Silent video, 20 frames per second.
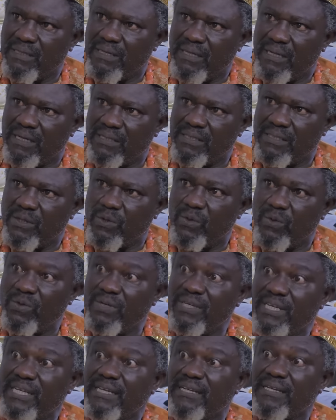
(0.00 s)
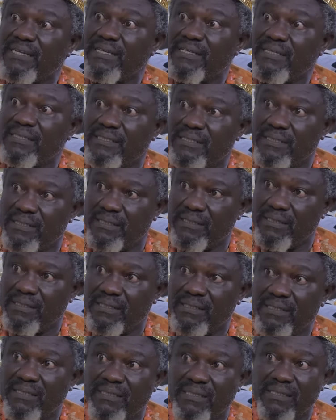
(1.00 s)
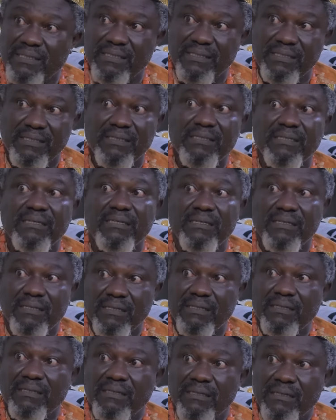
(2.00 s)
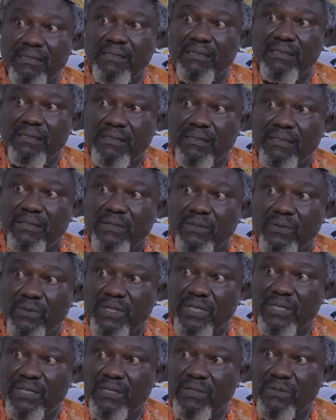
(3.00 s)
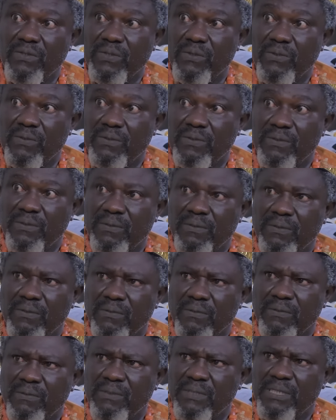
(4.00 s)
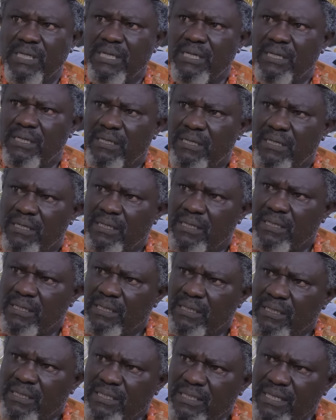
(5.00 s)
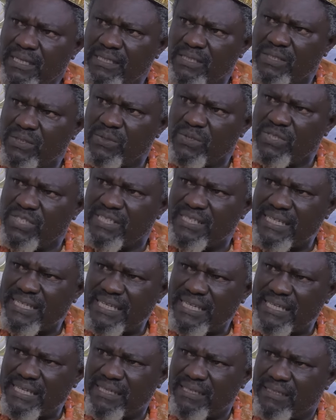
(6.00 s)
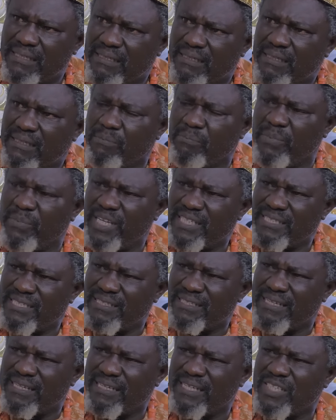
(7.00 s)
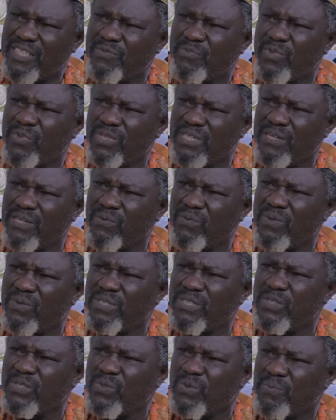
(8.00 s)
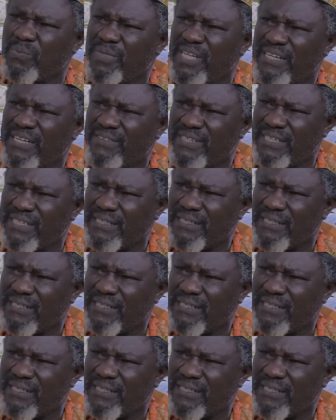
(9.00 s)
and the only clergy in this royal household. He needs to see the person that his brother wants to marry.